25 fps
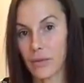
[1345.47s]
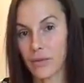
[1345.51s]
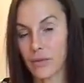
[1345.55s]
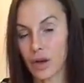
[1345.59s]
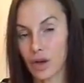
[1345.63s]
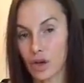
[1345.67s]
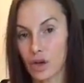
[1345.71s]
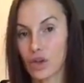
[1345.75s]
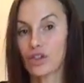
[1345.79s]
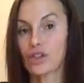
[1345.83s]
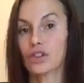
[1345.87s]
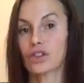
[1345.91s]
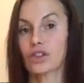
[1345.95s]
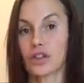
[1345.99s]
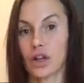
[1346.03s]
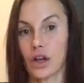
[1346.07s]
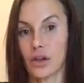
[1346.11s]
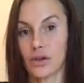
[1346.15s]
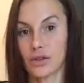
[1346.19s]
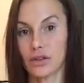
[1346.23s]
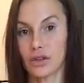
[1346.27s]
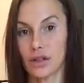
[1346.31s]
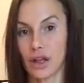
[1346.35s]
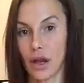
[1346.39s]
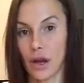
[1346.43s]
good
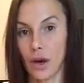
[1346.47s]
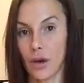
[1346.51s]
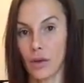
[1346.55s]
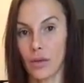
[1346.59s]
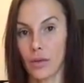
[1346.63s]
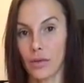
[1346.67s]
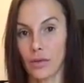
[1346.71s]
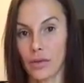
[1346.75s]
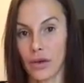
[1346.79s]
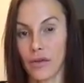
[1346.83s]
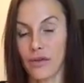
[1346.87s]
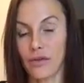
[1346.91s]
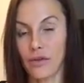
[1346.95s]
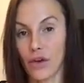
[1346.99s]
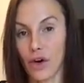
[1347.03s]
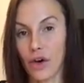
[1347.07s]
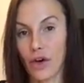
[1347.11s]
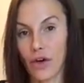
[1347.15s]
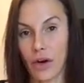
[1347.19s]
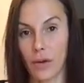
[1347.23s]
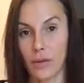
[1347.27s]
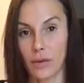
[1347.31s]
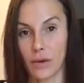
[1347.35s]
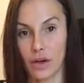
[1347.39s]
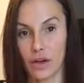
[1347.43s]
toast though, before
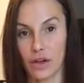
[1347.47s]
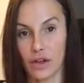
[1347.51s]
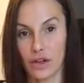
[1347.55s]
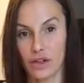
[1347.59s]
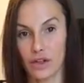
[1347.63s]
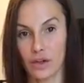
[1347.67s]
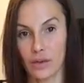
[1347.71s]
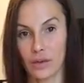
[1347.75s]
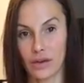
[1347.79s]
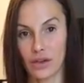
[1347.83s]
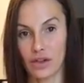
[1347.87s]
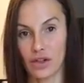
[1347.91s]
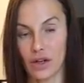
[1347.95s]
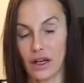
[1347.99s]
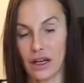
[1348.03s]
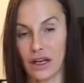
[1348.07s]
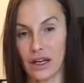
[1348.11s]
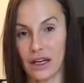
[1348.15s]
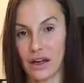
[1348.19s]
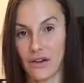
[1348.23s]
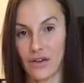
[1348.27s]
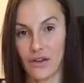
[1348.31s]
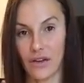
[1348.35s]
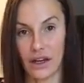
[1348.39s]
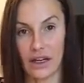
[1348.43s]
I'm going to do my training
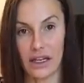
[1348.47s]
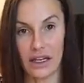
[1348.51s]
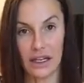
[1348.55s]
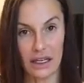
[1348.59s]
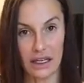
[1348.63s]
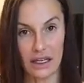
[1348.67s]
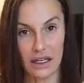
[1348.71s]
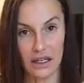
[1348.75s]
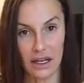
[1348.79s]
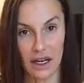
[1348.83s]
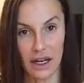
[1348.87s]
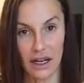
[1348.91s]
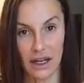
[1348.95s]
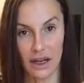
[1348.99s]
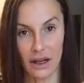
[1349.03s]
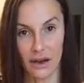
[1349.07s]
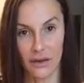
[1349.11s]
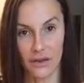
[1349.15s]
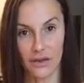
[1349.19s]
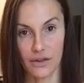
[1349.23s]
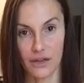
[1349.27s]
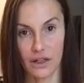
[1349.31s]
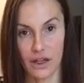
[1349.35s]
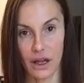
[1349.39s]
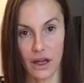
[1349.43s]
if I need a
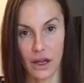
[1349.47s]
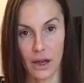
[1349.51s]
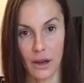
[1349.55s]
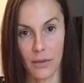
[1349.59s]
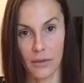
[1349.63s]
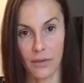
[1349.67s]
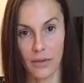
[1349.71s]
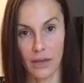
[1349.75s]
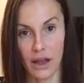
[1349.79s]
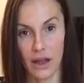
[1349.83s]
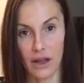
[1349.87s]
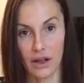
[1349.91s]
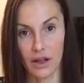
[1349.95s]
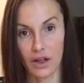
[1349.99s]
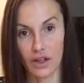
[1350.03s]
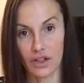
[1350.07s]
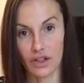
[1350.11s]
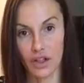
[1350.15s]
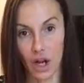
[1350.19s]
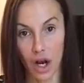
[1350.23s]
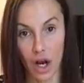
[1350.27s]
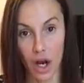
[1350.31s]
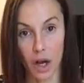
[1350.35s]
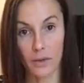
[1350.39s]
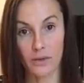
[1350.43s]
lift, because
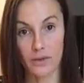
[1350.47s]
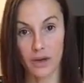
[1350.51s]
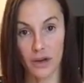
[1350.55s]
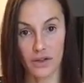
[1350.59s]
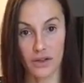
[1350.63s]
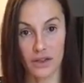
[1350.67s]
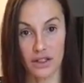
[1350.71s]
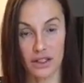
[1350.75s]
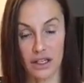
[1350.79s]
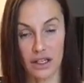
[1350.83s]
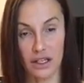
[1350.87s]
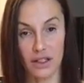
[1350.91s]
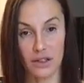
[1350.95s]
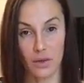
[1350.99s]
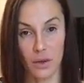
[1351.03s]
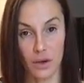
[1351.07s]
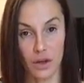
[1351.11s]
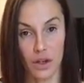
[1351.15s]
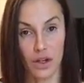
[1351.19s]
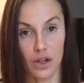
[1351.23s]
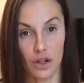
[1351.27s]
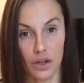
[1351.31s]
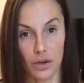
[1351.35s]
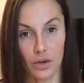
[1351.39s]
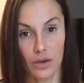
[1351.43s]
carbs obviously is what
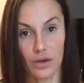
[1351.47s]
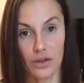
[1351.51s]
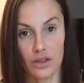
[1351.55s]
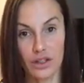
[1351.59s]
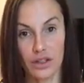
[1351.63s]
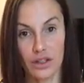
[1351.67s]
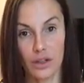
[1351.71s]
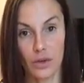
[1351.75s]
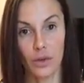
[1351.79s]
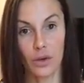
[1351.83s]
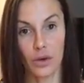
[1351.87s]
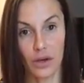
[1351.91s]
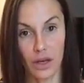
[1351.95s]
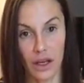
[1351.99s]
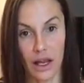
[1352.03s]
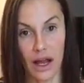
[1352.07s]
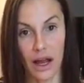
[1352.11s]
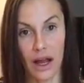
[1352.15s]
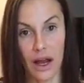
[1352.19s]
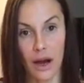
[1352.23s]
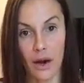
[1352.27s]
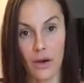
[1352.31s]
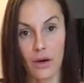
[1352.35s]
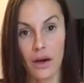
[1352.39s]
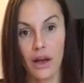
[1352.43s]
you use to work
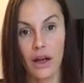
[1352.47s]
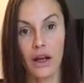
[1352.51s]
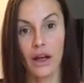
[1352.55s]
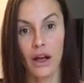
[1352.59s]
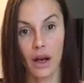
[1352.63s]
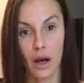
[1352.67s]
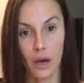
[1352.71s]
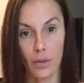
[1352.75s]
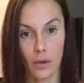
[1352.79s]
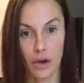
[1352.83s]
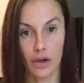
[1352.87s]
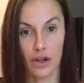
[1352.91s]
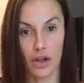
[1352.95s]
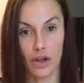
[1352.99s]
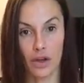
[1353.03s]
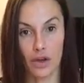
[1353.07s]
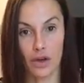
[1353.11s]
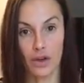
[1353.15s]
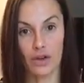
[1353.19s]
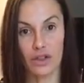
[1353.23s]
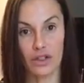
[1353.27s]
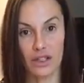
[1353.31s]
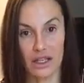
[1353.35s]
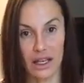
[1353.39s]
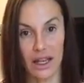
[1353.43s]
out and what you
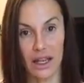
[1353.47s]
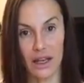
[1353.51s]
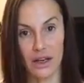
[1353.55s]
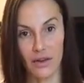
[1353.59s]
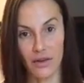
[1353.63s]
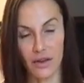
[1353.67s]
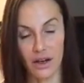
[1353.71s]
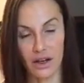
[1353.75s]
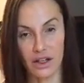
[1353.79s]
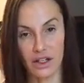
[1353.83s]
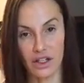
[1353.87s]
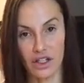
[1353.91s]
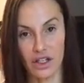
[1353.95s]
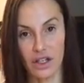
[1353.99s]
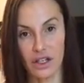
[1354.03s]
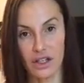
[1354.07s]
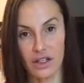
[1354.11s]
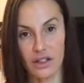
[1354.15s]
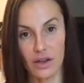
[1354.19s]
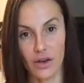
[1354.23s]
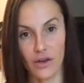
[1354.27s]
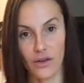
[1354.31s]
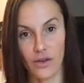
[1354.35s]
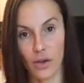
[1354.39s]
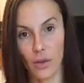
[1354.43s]
use to gain your energy. So
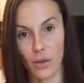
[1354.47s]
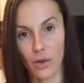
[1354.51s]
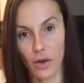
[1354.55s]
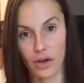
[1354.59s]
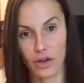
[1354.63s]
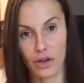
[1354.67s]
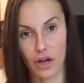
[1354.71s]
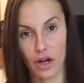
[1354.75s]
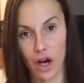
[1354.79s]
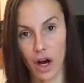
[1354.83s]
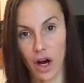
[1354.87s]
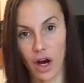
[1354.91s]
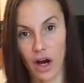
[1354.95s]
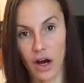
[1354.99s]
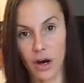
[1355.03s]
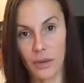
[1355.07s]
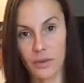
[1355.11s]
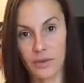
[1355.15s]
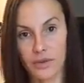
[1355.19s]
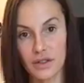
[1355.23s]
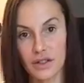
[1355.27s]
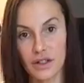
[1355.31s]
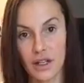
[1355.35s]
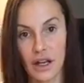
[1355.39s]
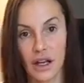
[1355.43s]
if you want
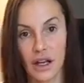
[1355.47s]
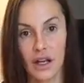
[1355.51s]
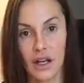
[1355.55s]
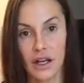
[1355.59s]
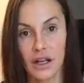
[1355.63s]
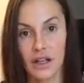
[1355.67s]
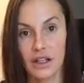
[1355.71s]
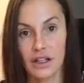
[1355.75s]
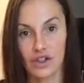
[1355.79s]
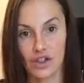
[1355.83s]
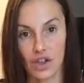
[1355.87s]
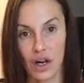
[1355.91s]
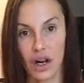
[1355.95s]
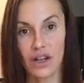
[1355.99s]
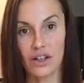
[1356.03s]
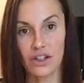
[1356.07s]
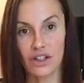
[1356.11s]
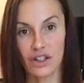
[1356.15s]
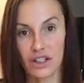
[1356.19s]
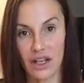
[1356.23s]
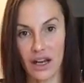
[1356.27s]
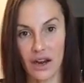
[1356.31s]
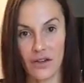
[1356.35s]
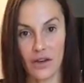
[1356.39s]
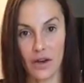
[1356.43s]
carbs, try just
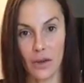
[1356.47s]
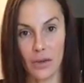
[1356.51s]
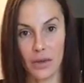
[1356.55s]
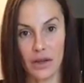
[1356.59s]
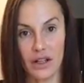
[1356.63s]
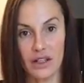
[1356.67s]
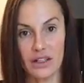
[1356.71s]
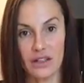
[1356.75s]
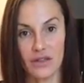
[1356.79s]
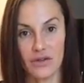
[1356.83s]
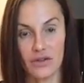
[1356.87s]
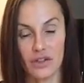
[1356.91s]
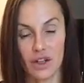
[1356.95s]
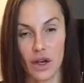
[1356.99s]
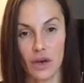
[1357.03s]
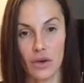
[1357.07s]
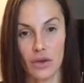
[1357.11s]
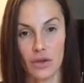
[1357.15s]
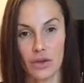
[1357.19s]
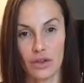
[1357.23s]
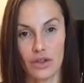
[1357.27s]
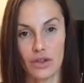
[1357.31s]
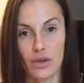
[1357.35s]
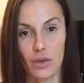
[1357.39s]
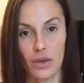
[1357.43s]
having a piece of
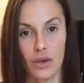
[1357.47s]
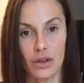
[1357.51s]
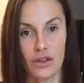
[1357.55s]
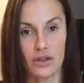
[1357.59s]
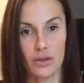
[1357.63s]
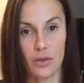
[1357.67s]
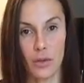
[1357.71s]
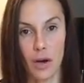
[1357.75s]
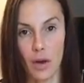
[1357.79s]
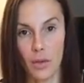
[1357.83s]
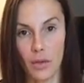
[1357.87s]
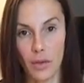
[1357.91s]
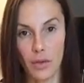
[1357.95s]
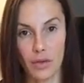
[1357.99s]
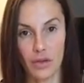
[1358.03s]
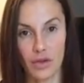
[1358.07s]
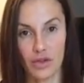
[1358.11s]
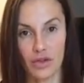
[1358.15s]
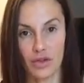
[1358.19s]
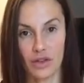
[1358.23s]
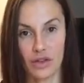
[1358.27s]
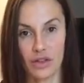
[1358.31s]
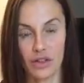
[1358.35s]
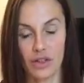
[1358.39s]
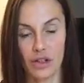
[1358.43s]
toast with some almond butter
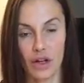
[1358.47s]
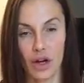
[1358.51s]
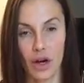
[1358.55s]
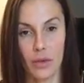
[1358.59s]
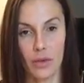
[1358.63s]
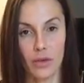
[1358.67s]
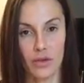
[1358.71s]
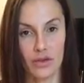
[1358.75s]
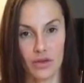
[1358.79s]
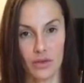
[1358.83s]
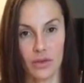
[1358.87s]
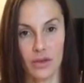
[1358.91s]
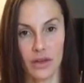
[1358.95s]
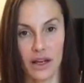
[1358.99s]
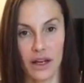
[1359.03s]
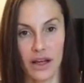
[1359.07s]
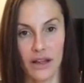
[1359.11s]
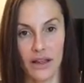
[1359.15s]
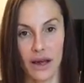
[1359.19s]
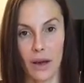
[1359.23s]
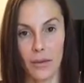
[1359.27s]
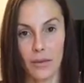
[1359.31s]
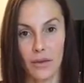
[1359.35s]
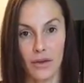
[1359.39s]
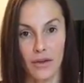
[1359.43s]
on the top or something like
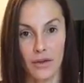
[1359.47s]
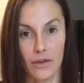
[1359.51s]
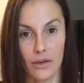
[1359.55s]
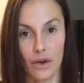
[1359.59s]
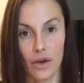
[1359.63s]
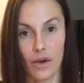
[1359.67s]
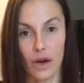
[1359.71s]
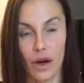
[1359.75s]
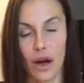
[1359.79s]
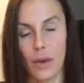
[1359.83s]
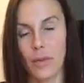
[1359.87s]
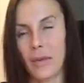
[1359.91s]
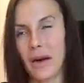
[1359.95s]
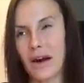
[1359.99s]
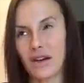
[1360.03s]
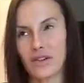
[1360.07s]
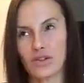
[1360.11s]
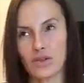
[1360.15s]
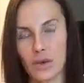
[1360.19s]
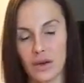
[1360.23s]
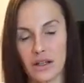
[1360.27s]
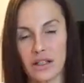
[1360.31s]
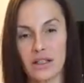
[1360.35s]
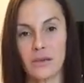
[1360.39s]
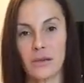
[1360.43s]
that before, about
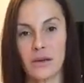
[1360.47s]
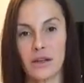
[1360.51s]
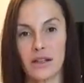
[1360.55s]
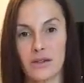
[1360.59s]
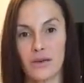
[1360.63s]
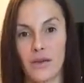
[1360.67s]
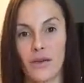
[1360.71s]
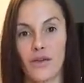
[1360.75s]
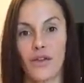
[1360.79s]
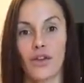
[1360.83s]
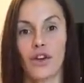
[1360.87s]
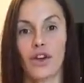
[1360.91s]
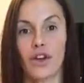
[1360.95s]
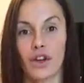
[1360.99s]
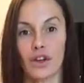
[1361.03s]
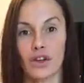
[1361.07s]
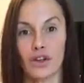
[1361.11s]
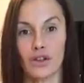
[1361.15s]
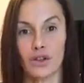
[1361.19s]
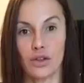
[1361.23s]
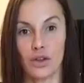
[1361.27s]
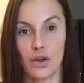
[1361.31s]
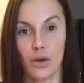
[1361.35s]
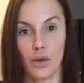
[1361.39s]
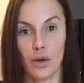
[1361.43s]
20 minutes before you're going to do
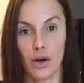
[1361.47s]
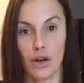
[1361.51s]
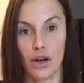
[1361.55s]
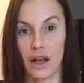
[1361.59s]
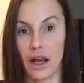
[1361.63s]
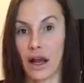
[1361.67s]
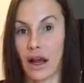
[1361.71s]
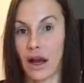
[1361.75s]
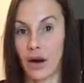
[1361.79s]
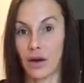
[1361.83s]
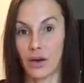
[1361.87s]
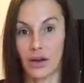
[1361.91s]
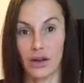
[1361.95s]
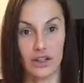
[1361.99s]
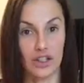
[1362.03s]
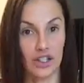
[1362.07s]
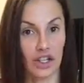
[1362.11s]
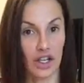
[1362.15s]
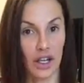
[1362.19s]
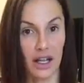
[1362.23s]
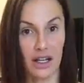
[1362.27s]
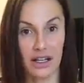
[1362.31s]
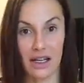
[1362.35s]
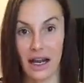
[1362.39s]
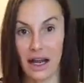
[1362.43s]
your workout.
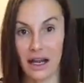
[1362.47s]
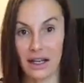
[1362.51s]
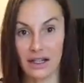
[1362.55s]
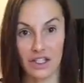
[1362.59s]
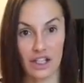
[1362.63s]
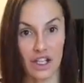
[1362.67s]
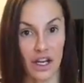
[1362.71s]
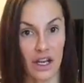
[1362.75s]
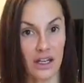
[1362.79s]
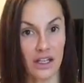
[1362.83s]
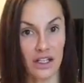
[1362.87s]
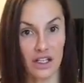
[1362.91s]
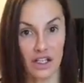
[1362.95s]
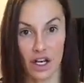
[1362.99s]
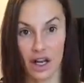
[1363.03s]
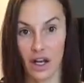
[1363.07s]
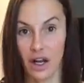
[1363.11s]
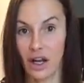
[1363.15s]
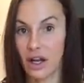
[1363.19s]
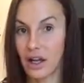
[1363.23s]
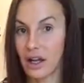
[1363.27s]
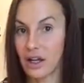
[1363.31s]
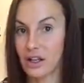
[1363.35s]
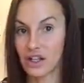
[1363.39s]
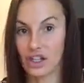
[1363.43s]

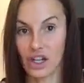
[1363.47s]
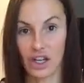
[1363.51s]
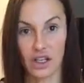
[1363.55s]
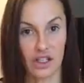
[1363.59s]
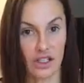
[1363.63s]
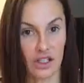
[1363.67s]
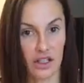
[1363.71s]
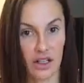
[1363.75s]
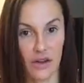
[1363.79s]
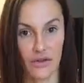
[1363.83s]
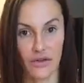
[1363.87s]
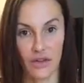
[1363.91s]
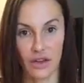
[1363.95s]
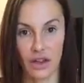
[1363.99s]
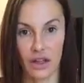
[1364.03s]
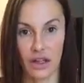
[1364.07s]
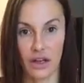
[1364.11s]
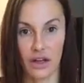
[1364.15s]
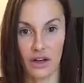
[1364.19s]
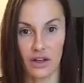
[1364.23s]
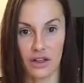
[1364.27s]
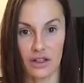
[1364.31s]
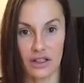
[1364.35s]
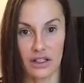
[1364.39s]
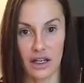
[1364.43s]
Changes everything,
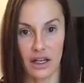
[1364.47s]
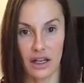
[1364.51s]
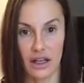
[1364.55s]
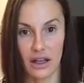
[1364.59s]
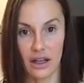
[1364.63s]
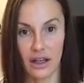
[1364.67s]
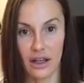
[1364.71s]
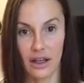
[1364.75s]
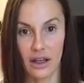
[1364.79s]
honestly.